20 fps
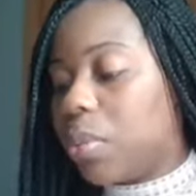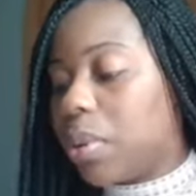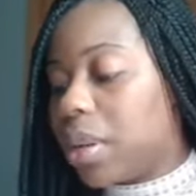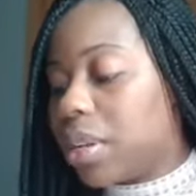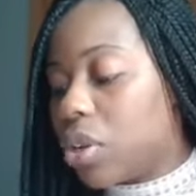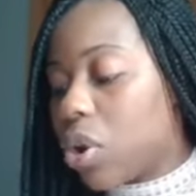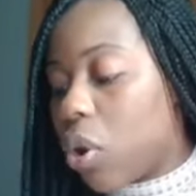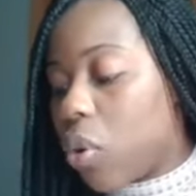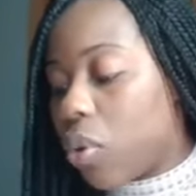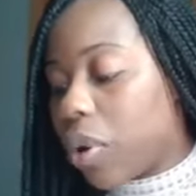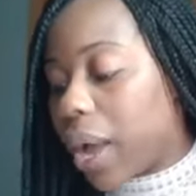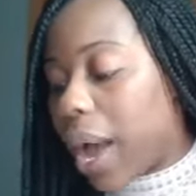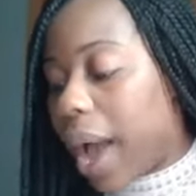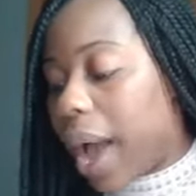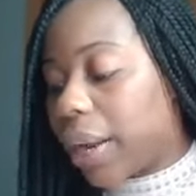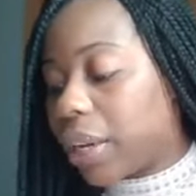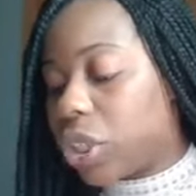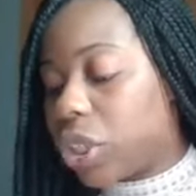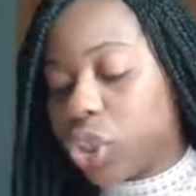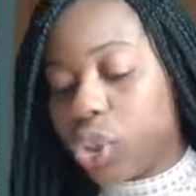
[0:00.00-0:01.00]
But no,
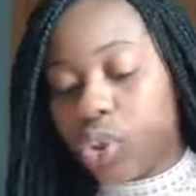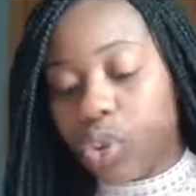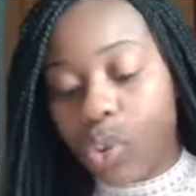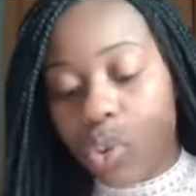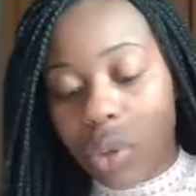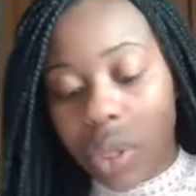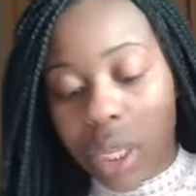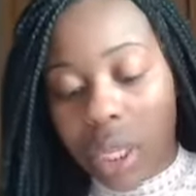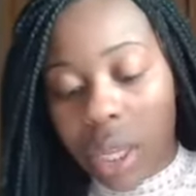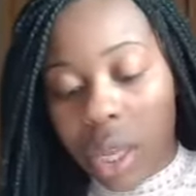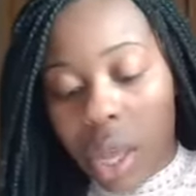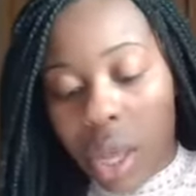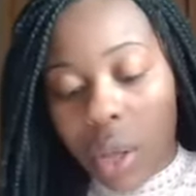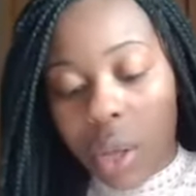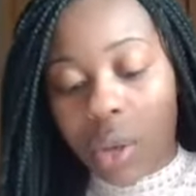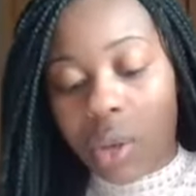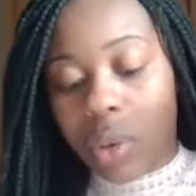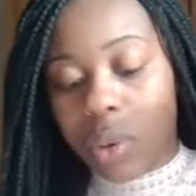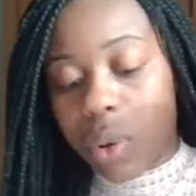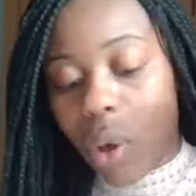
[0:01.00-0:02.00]
God is truly
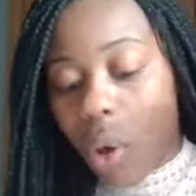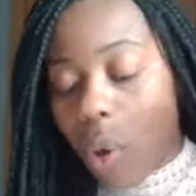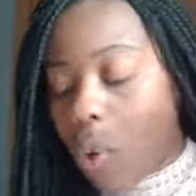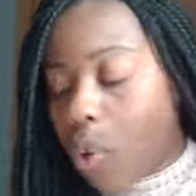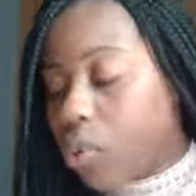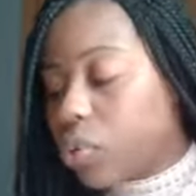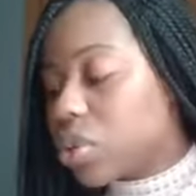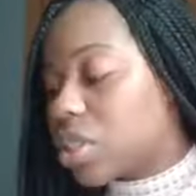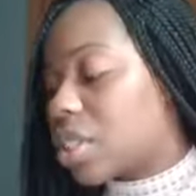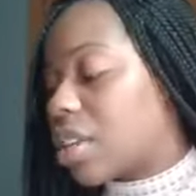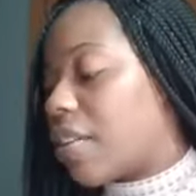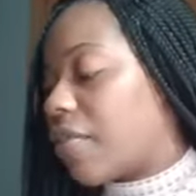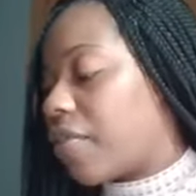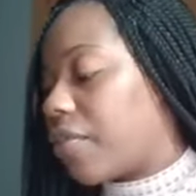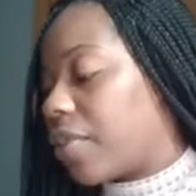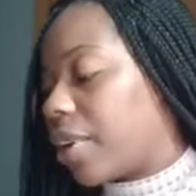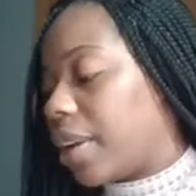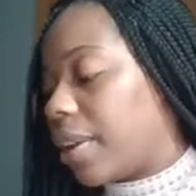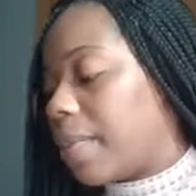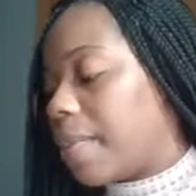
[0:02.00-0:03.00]
no
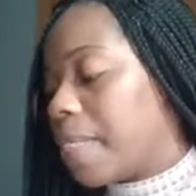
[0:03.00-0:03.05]
suffering.